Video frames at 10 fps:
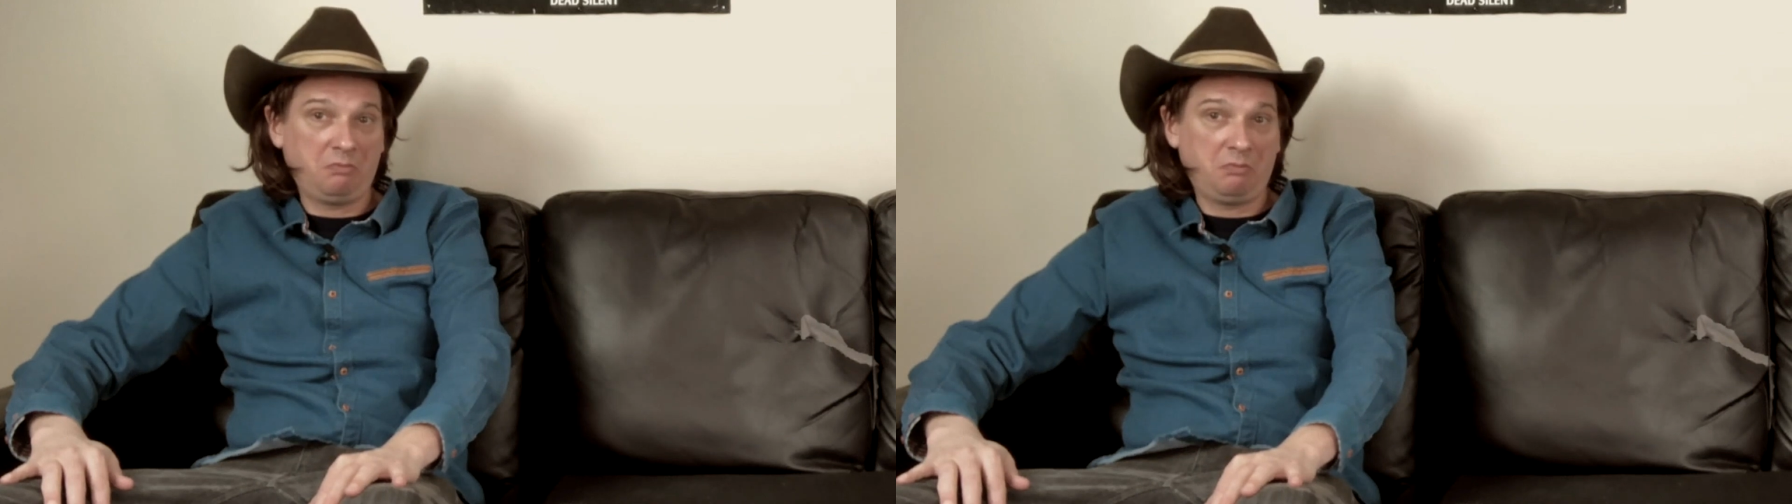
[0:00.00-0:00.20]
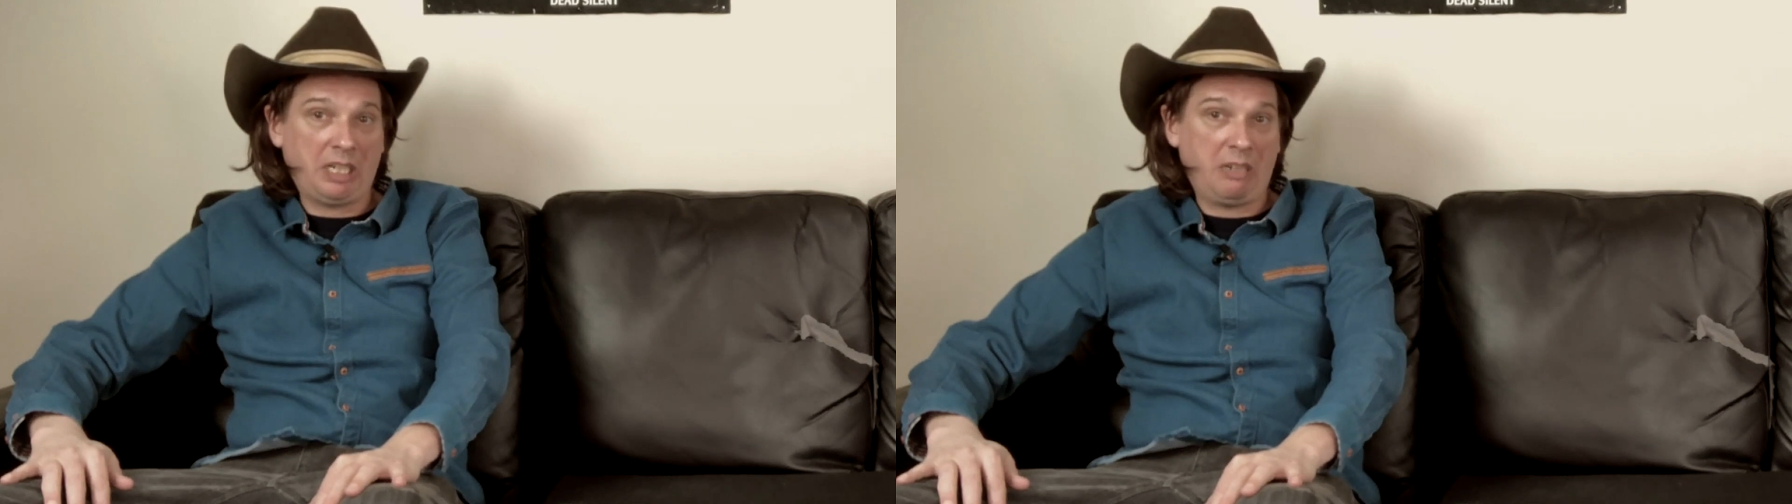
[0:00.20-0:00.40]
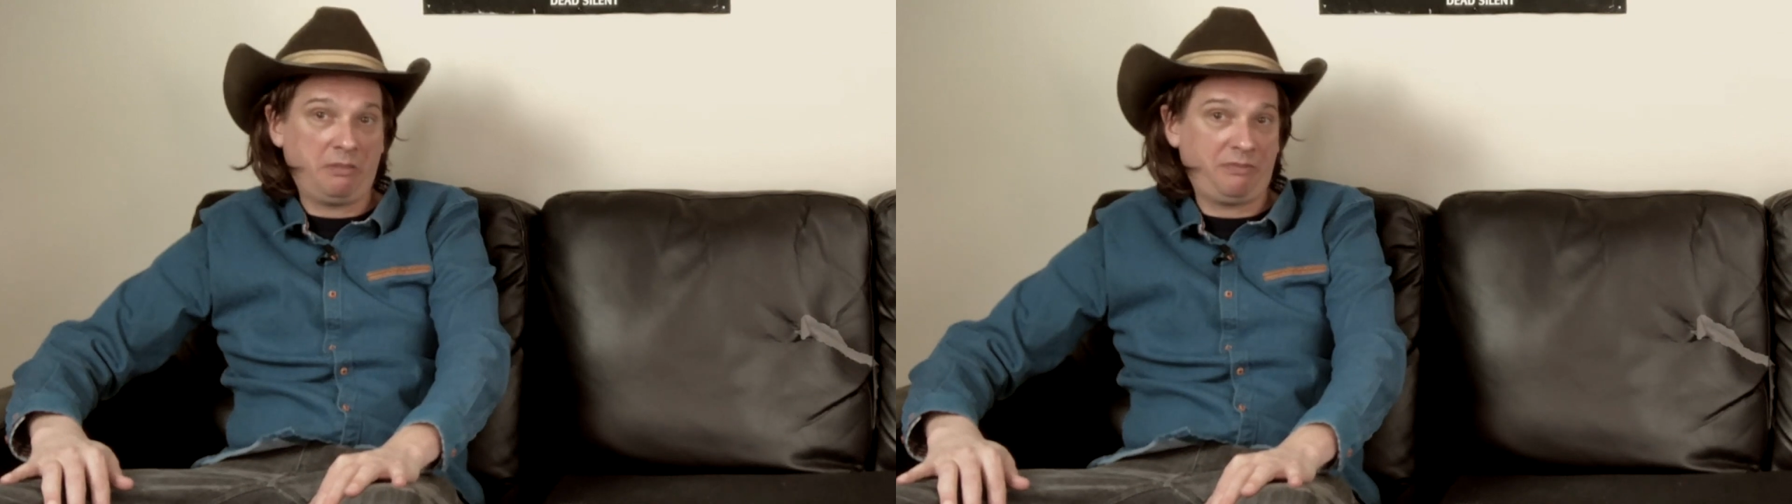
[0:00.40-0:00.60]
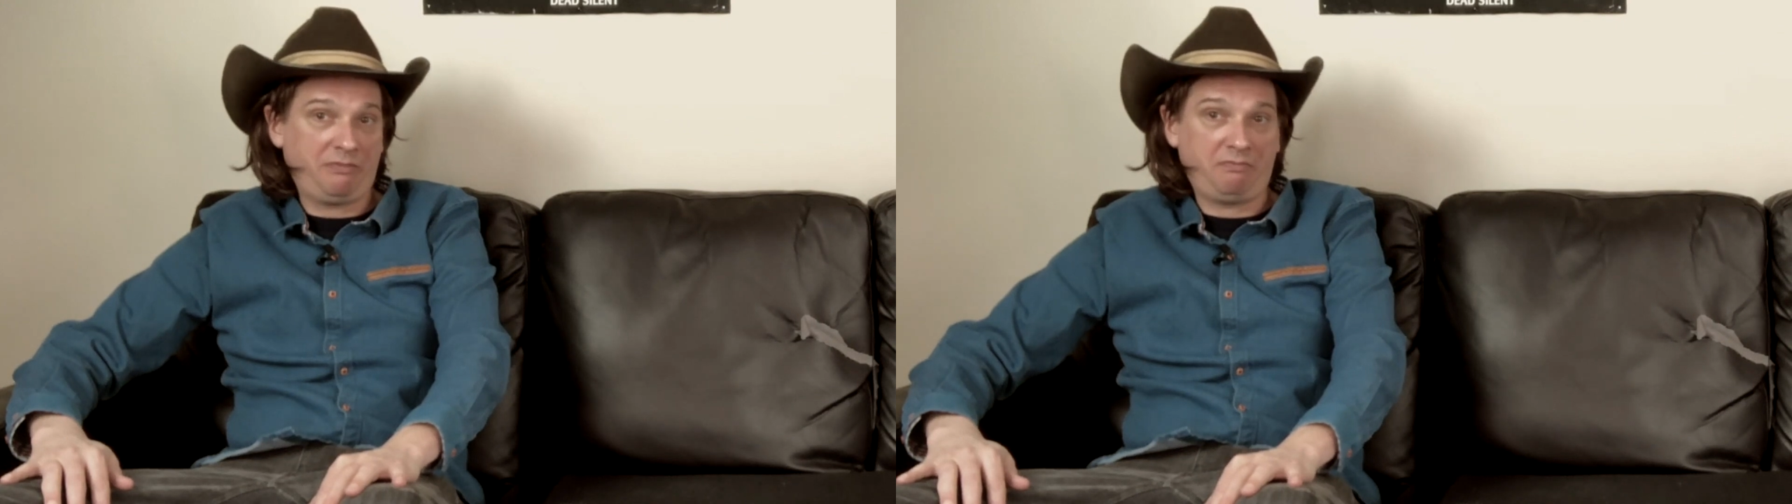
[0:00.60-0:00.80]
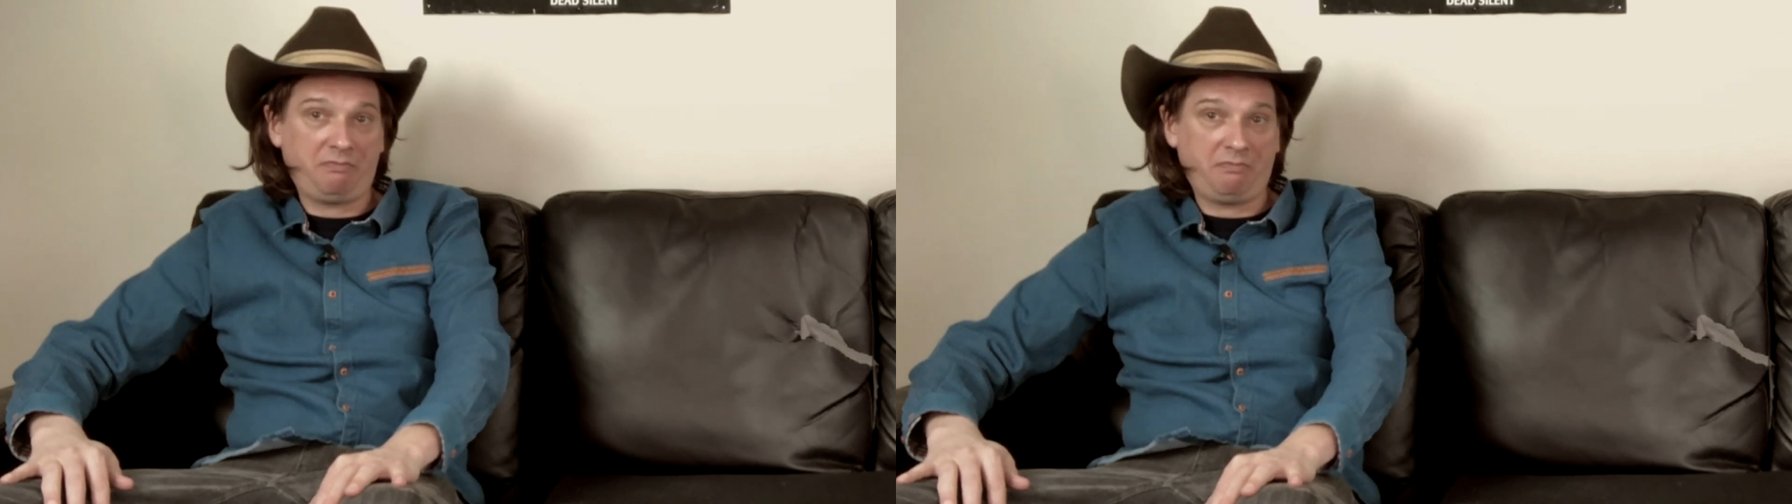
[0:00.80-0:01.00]
You know, if
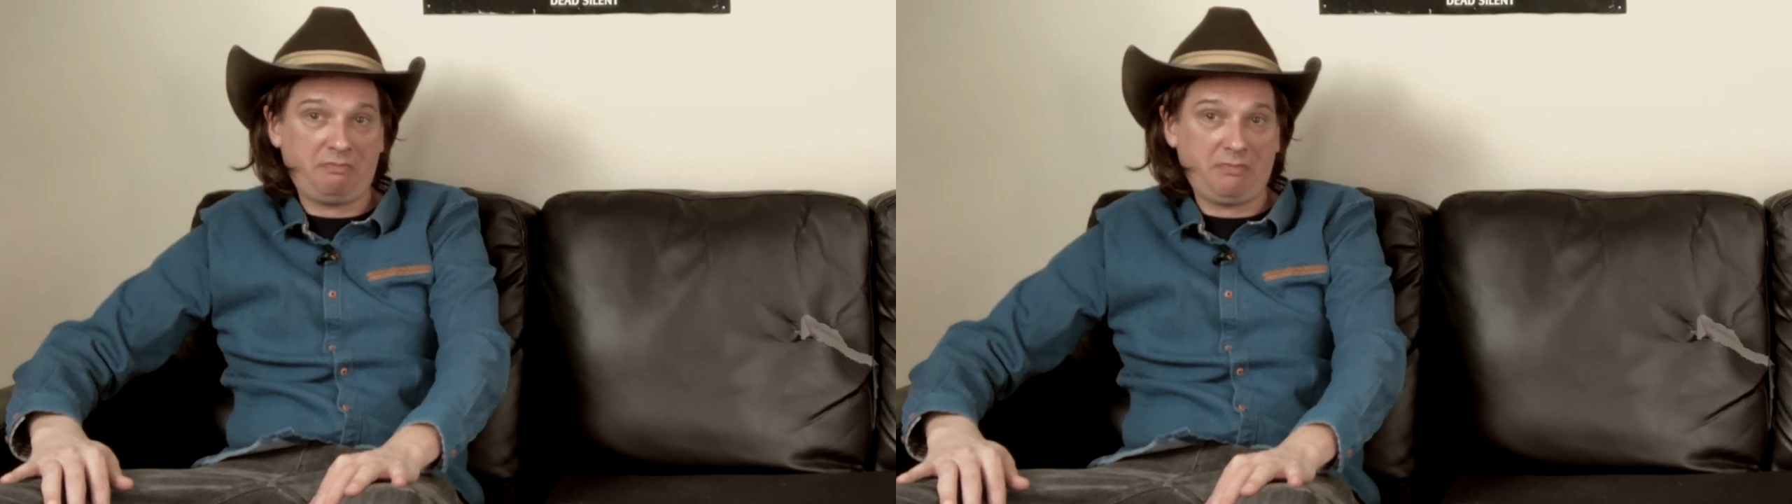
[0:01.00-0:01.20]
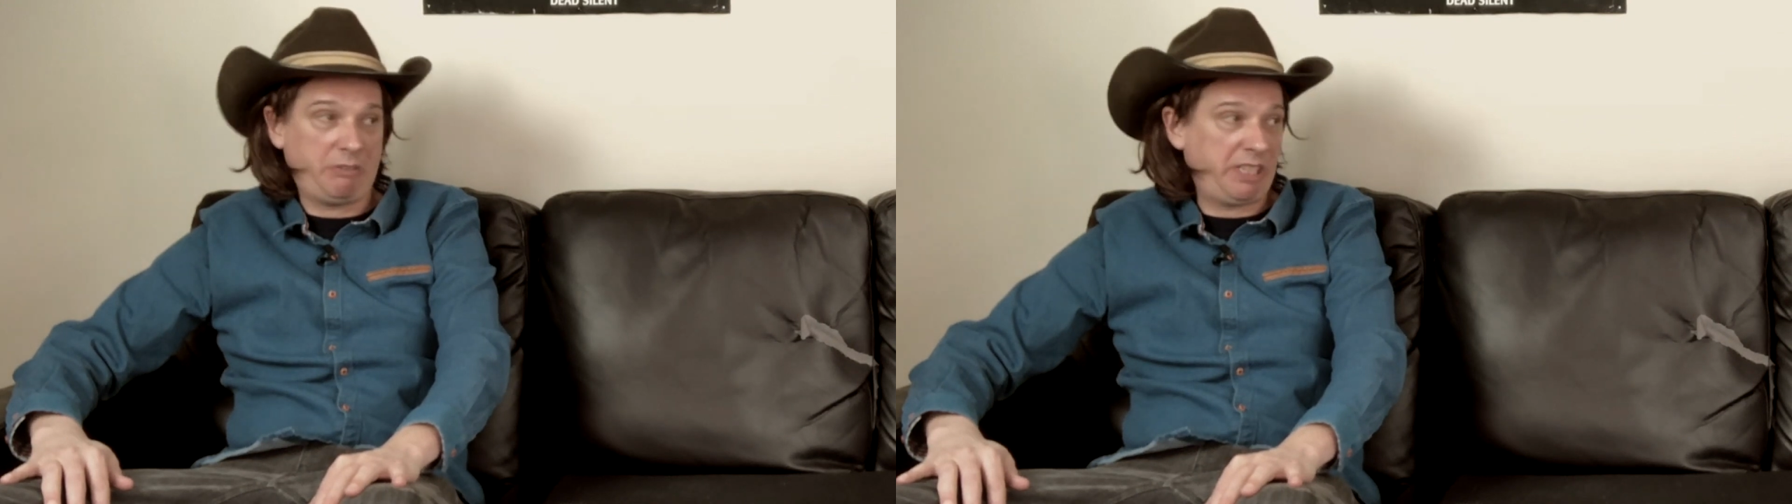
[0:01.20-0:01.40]
you're